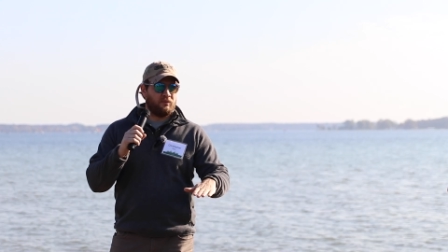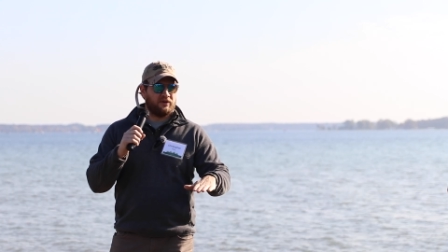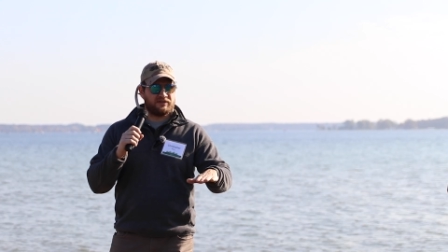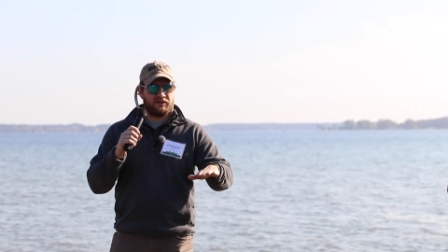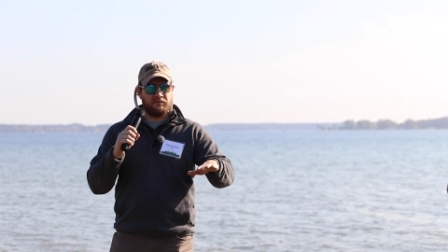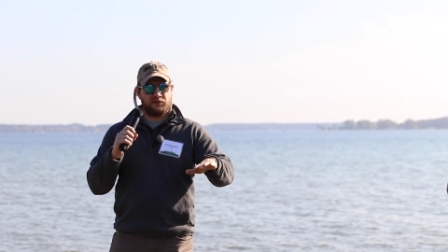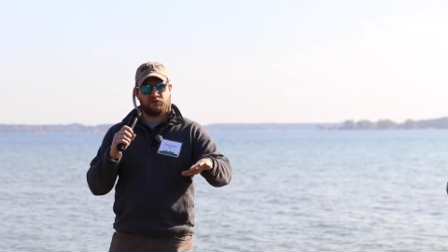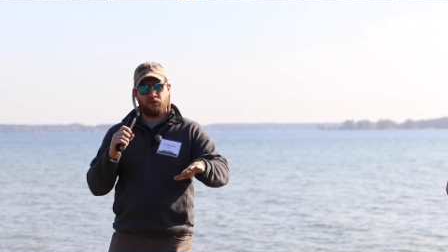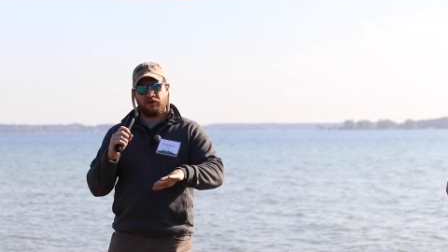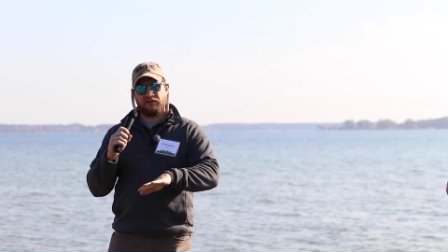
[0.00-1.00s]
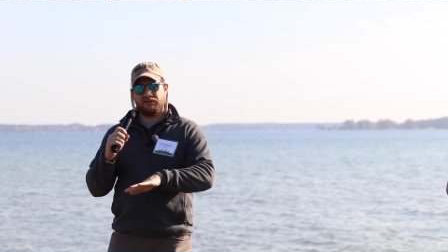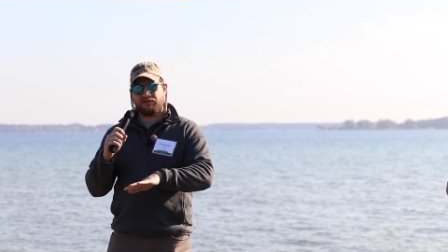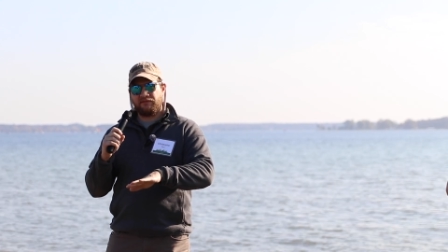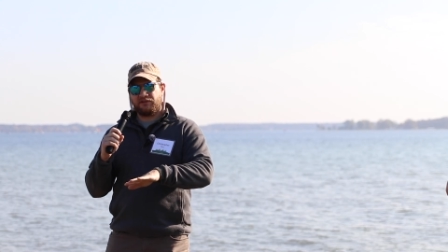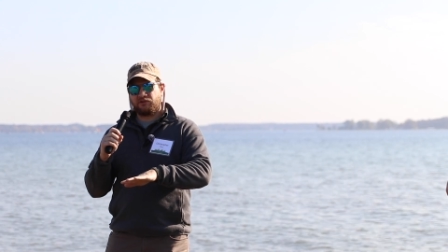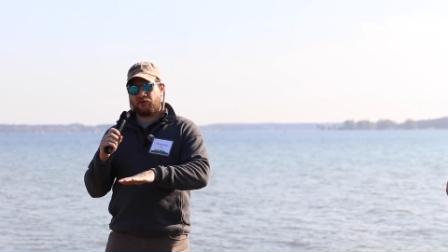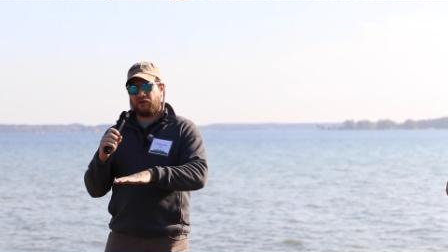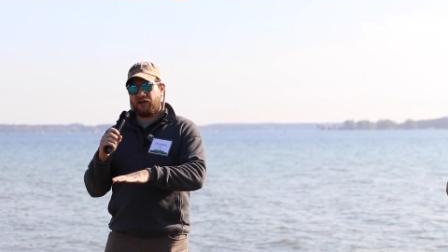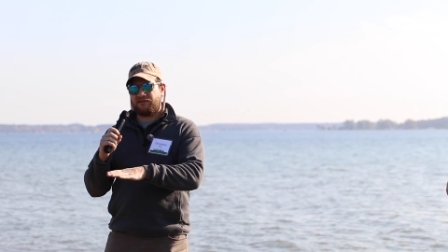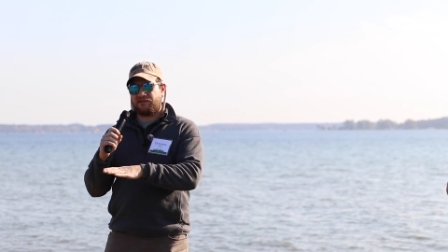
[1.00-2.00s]
Whereas on the majority of these living
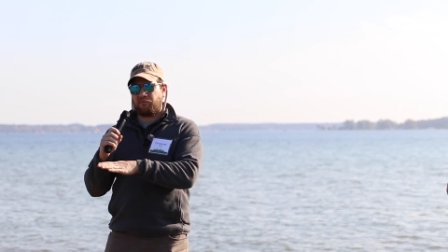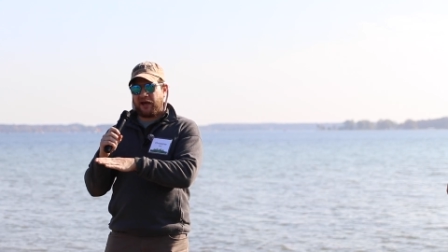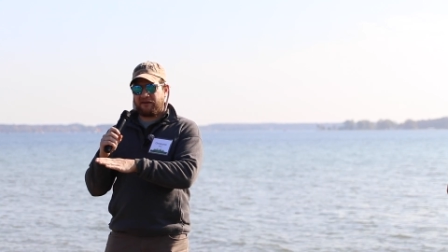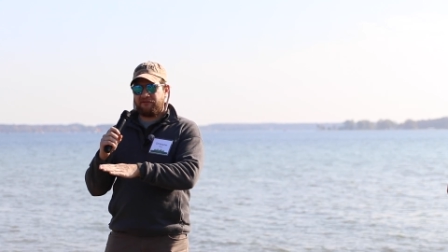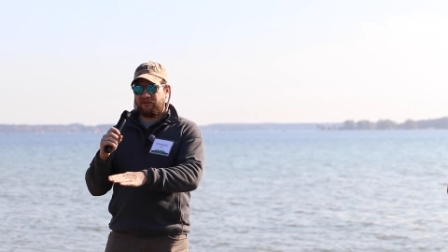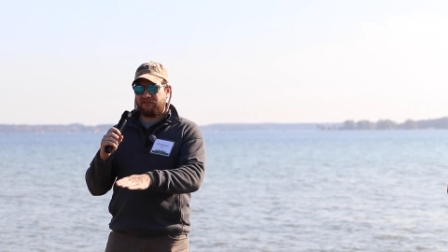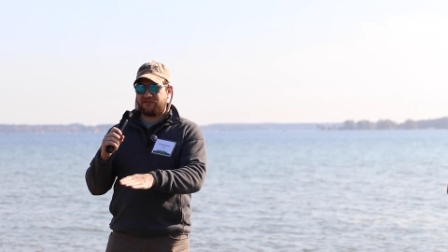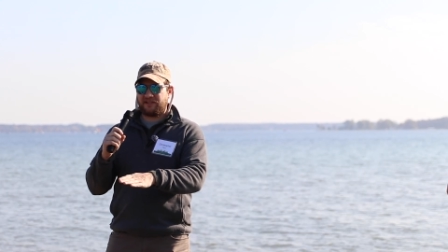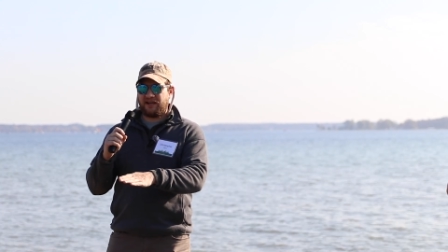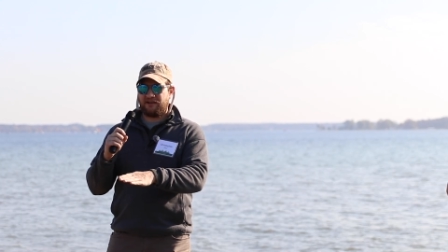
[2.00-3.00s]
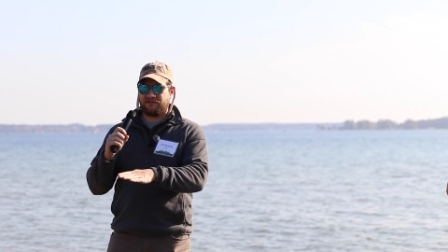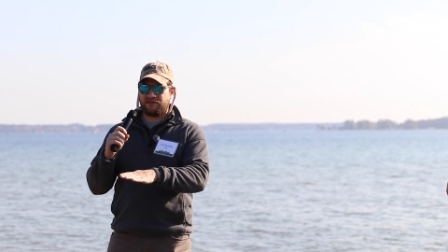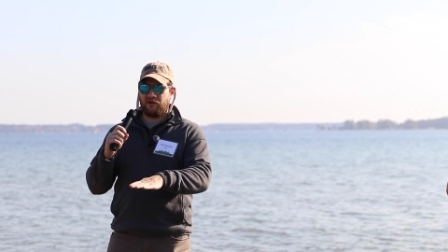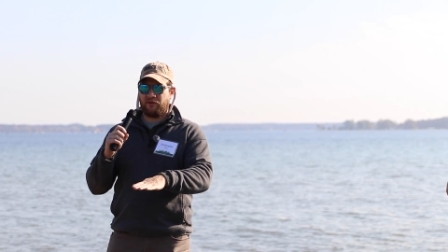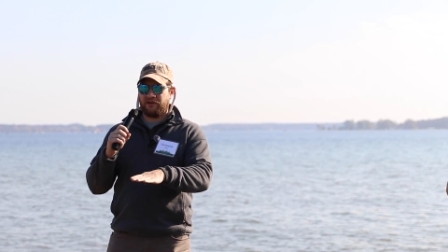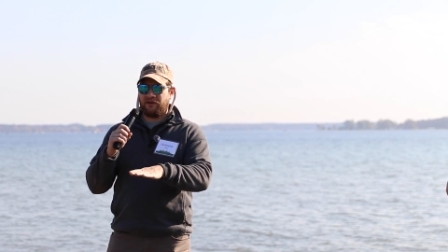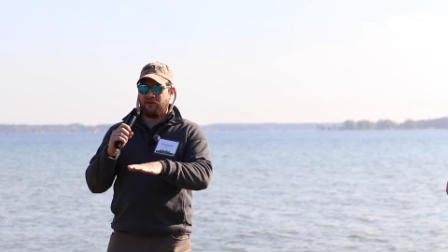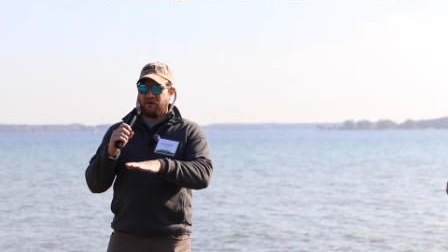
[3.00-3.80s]
shorelines, the backfill of sand is going